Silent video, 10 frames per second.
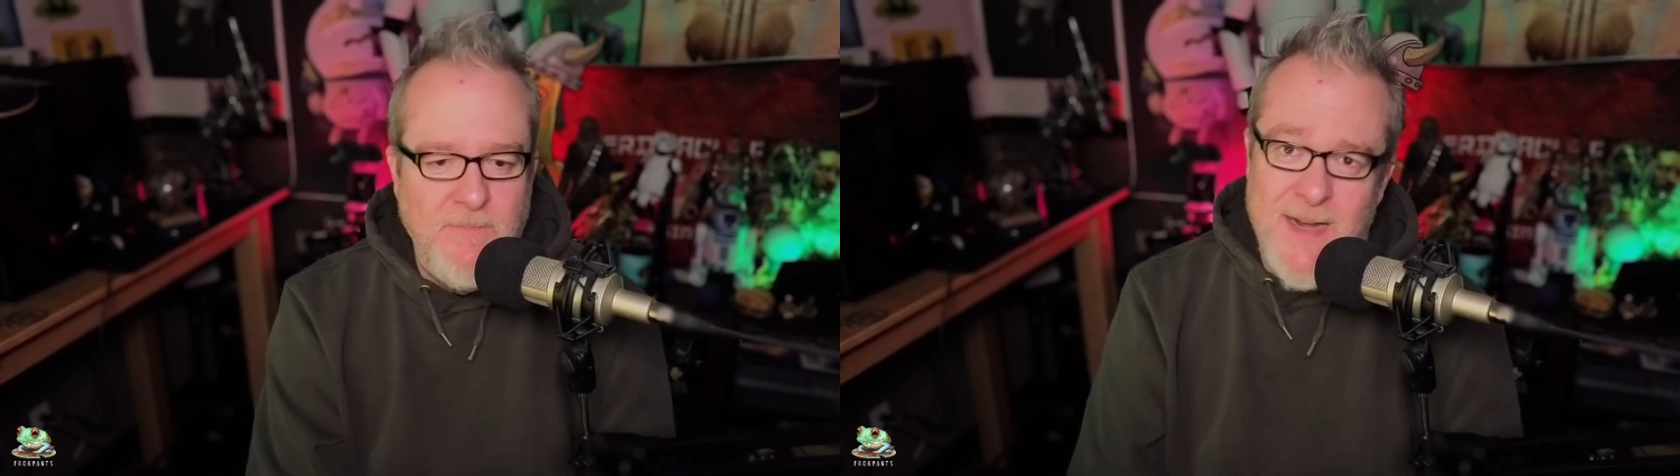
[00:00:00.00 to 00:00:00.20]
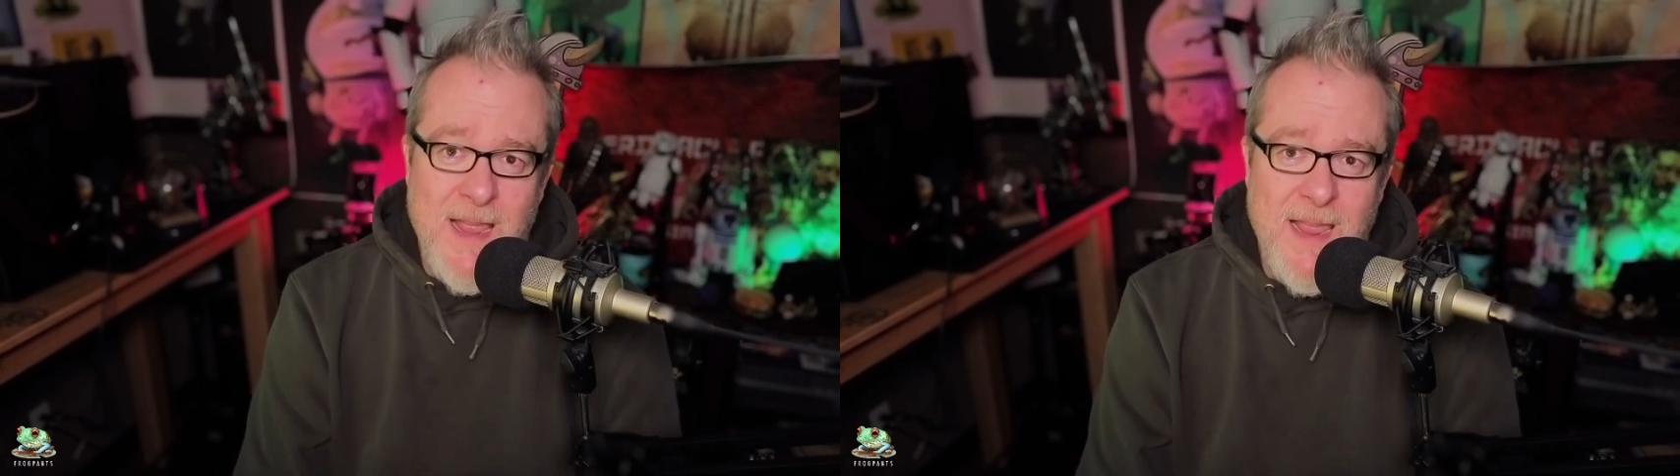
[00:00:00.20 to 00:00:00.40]

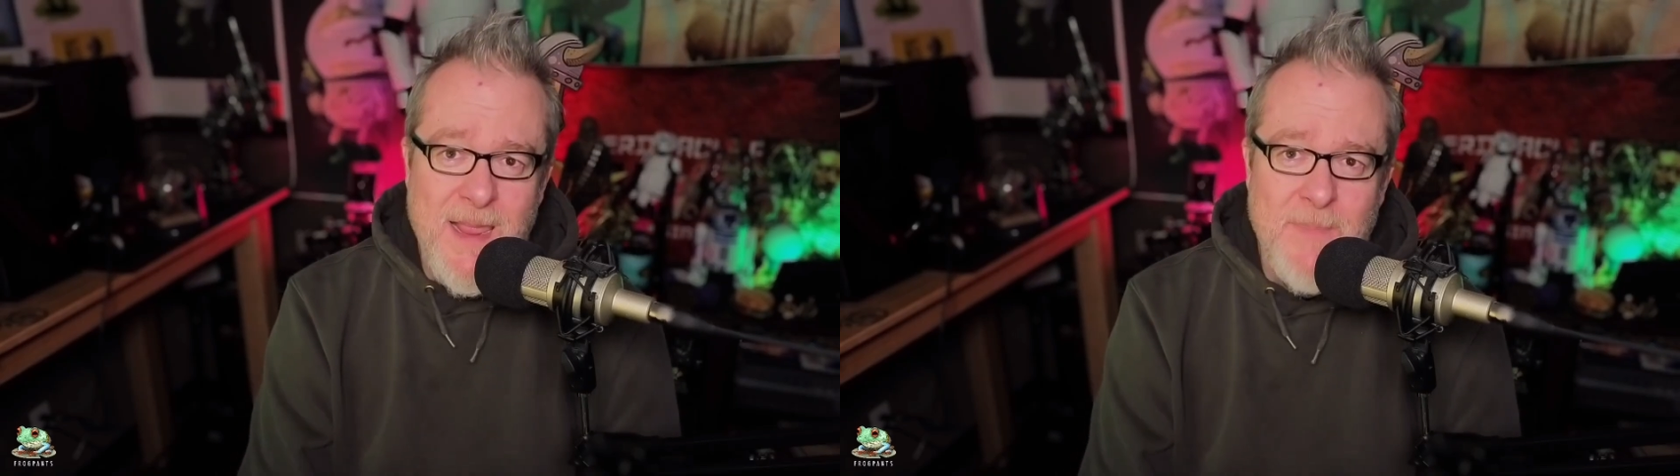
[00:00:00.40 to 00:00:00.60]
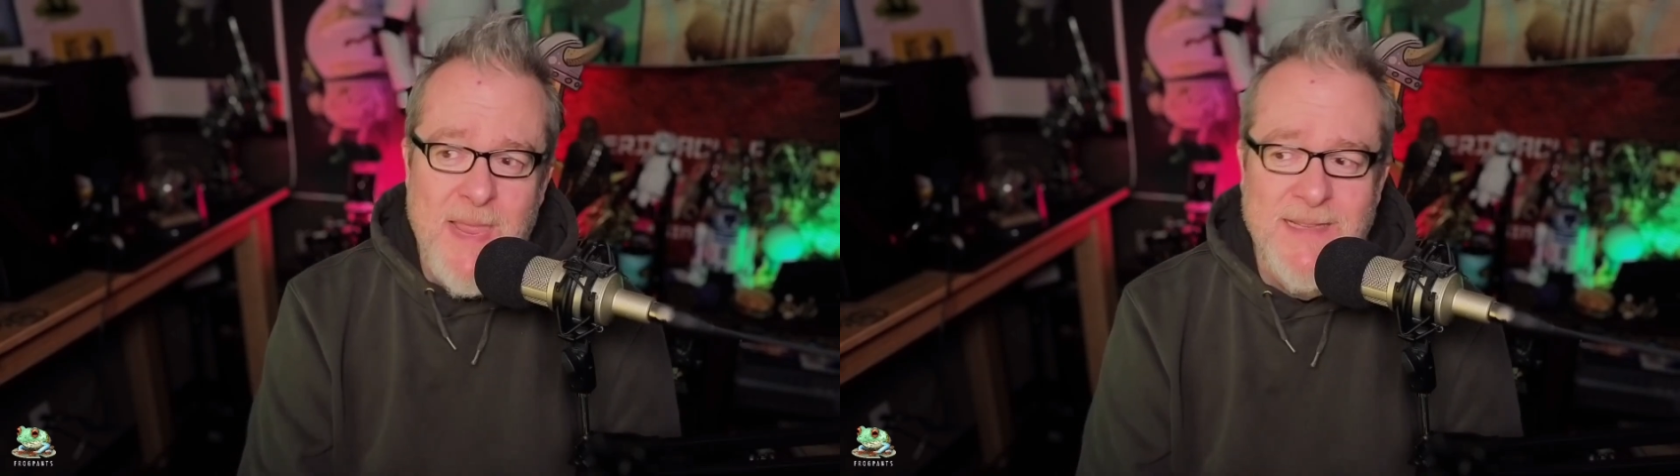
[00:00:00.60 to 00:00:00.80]
and
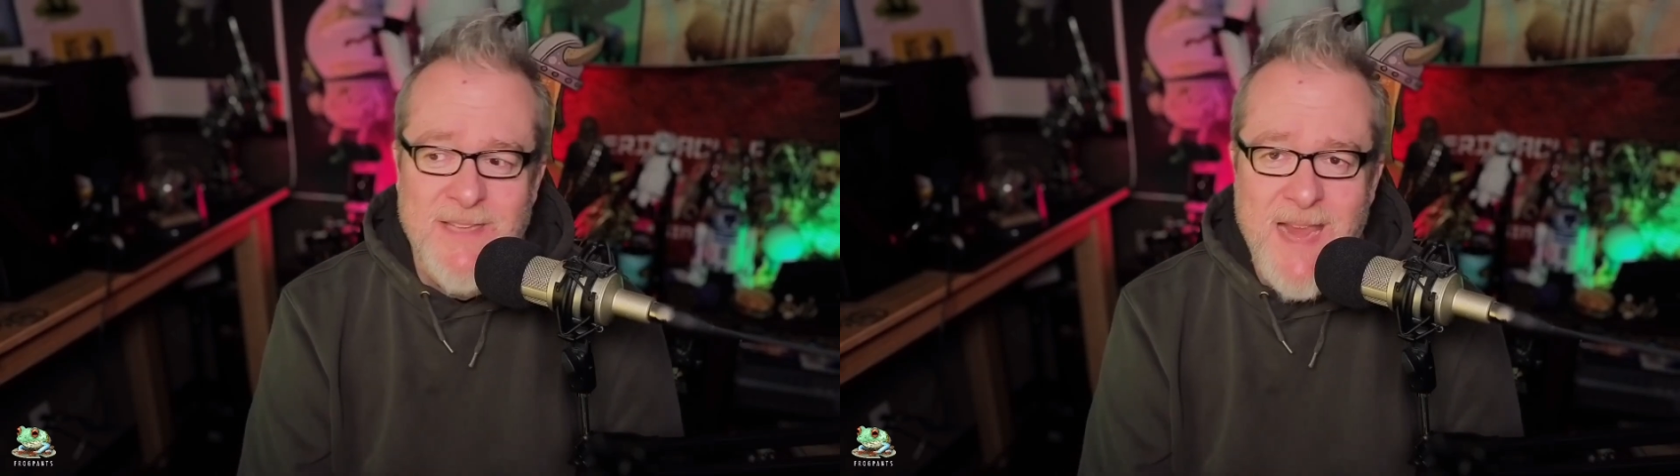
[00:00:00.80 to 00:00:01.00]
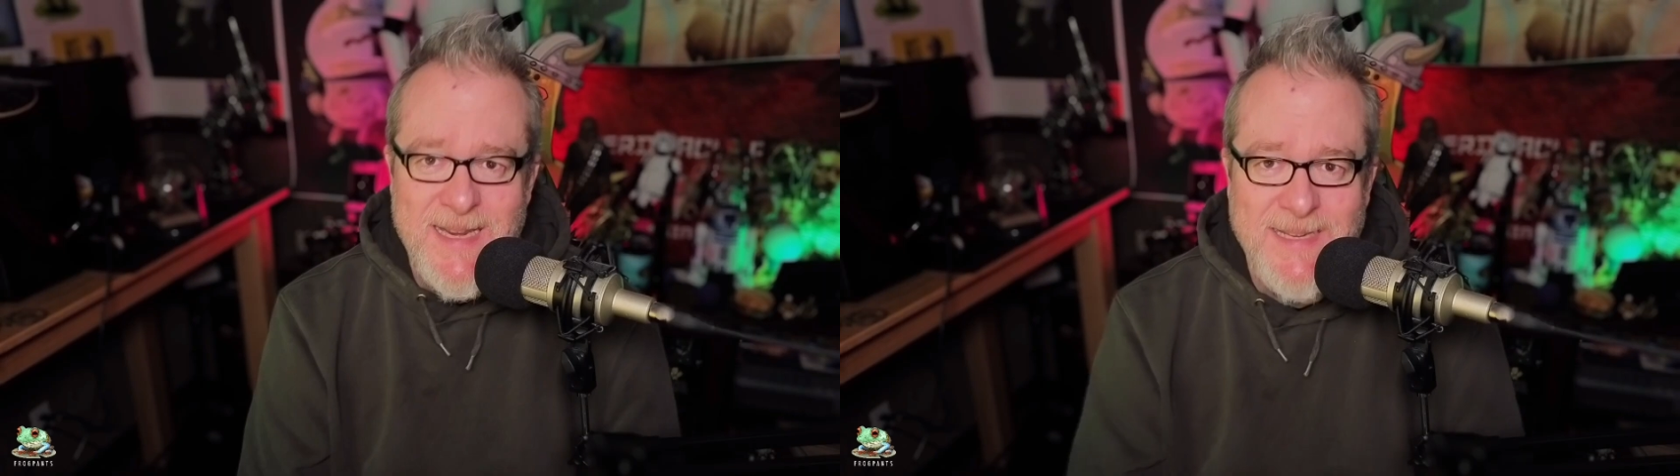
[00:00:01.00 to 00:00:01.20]
I'm
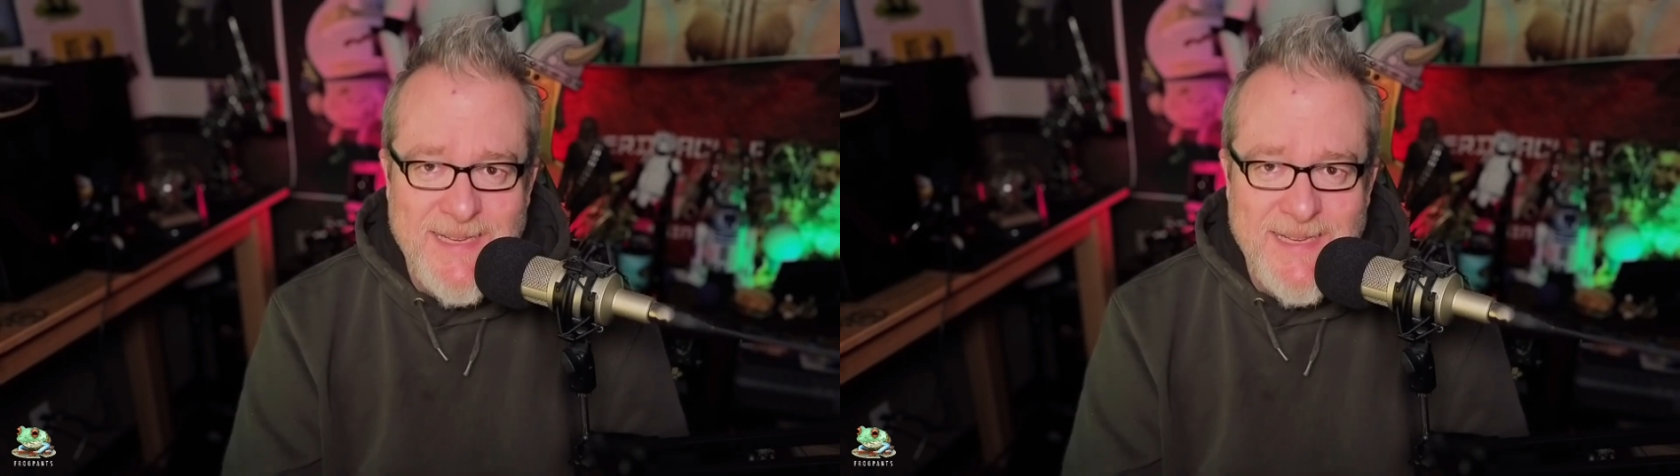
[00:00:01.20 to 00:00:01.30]
excited.